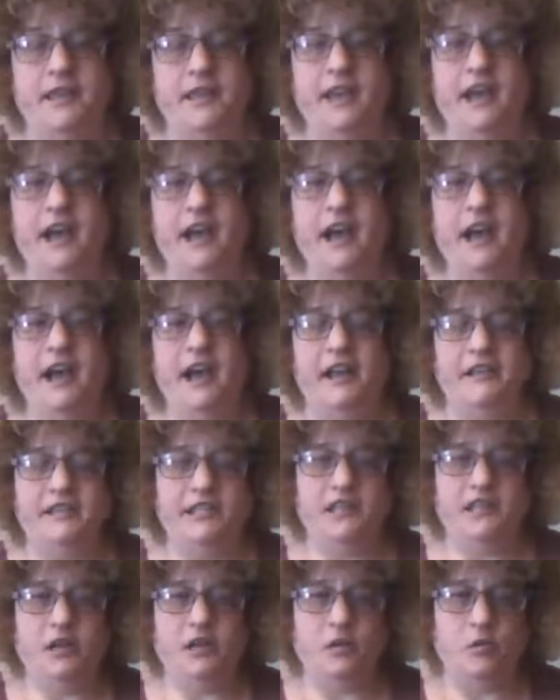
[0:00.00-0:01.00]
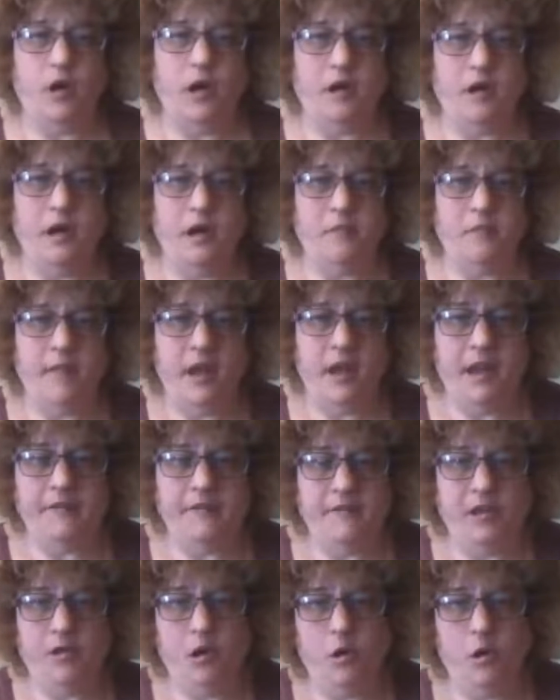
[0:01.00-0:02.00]
Yeah. So
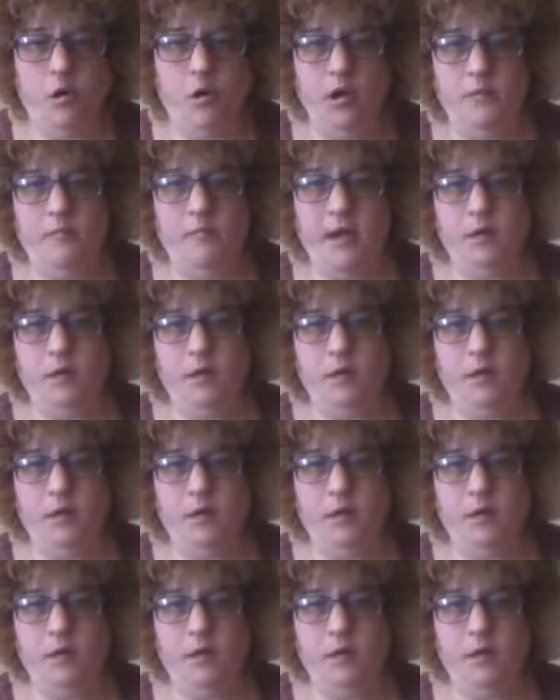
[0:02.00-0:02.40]
if you go on